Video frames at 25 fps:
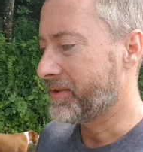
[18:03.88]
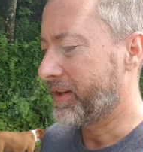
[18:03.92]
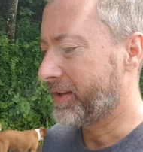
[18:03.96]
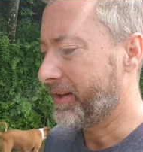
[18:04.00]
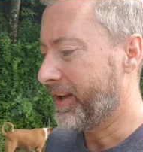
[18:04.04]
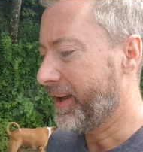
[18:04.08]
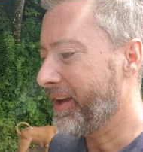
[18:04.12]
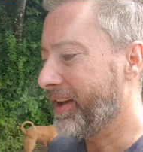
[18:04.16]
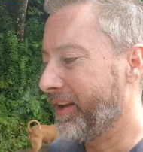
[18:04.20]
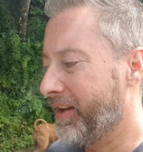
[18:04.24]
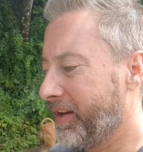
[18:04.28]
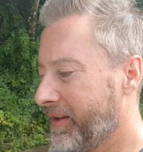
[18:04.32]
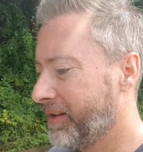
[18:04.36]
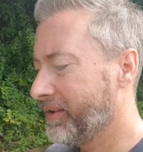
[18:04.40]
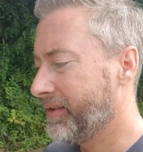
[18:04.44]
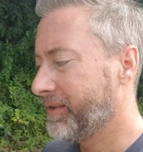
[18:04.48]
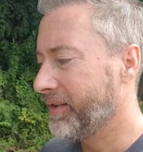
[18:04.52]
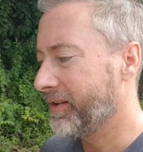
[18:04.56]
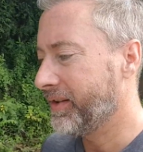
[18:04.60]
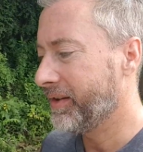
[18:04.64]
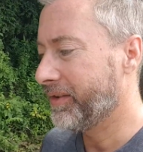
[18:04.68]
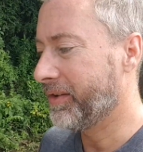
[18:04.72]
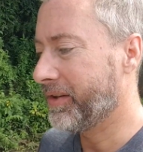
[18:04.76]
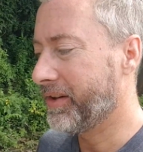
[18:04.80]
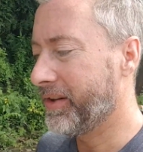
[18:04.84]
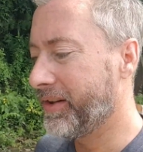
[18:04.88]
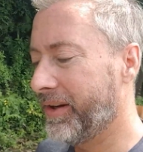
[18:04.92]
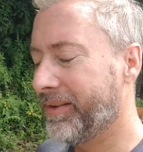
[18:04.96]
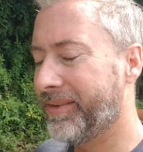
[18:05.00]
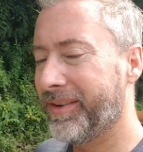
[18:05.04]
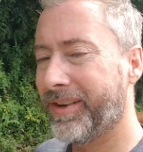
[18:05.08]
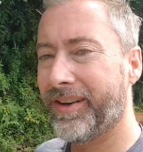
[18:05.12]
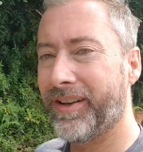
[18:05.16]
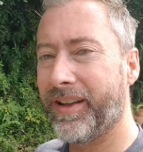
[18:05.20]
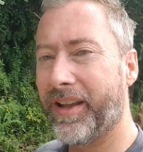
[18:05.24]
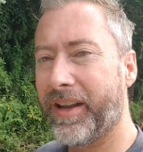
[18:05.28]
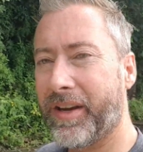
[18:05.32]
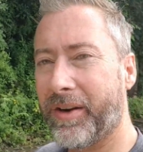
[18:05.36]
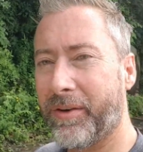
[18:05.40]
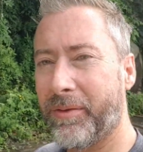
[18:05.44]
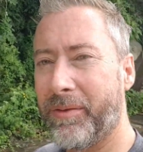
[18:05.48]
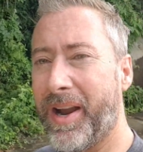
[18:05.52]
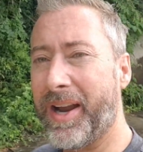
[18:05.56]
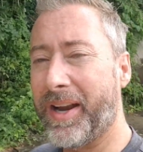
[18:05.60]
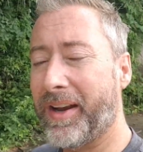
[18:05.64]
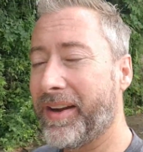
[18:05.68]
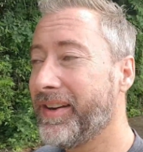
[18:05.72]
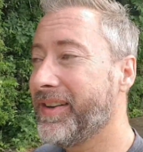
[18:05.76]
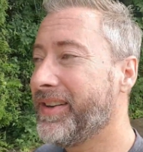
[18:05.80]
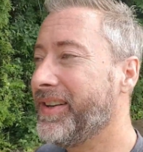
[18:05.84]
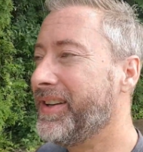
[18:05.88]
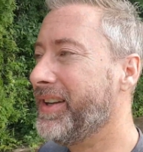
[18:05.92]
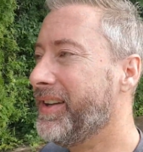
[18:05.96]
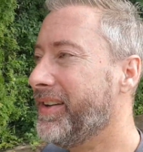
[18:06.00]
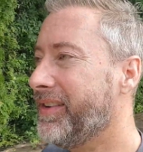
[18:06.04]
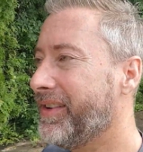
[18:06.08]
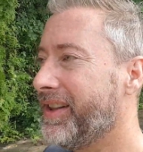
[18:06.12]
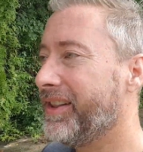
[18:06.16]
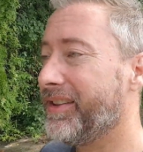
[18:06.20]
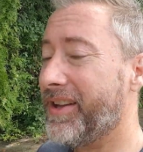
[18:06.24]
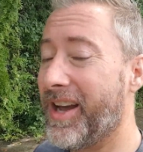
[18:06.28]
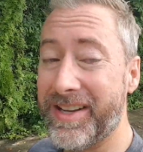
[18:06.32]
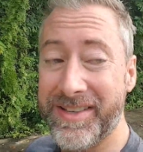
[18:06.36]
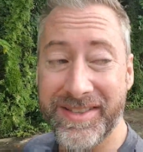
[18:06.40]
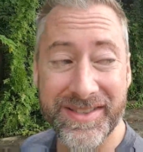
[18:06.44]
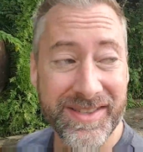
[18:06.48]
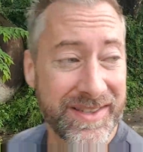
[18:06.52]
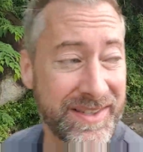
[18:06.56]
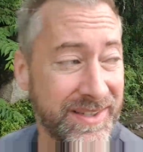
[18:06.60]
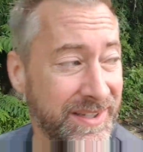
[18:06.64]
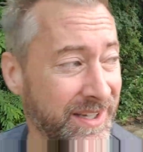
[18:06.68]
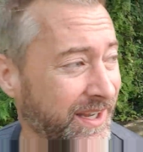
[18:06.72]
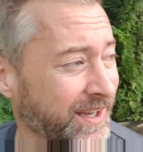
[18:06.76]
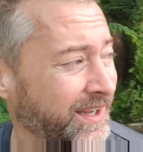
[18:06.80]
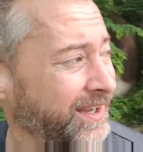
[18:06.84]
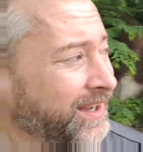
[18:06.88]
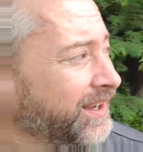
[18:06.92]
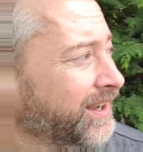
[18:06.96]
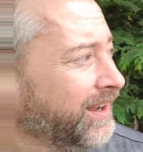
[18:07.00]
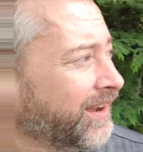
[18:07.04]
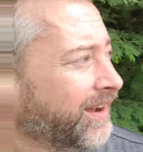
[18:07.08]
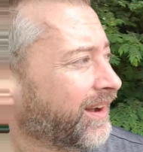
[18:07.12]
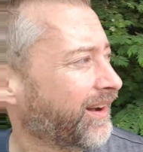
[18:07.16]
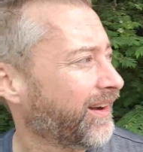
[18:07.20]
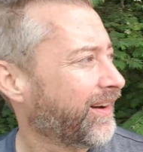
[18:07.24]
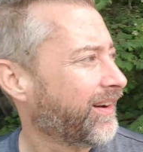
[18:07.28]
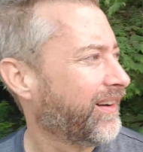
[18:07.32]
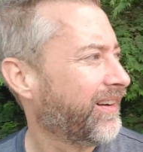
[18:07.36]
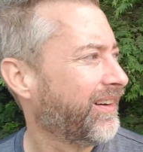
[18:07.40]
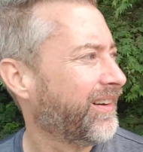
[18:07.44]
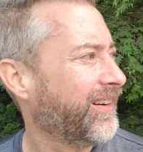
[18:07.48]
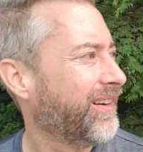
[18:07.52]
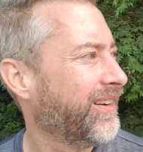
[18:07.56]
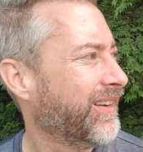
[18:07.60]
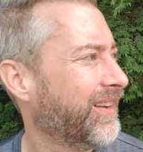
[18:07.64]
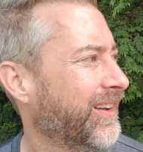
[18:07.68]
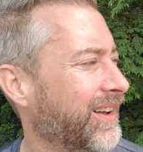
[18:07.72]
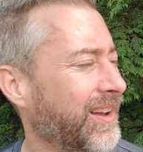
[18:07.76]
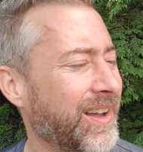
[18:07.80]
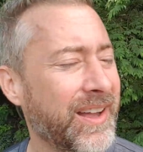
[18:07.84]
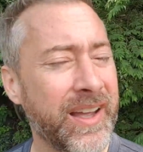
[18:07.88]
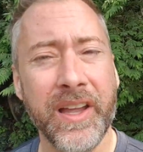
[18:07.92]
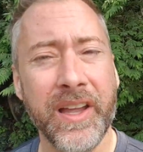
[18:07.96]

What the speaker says: like, yeah, you were like a wreck. You lost all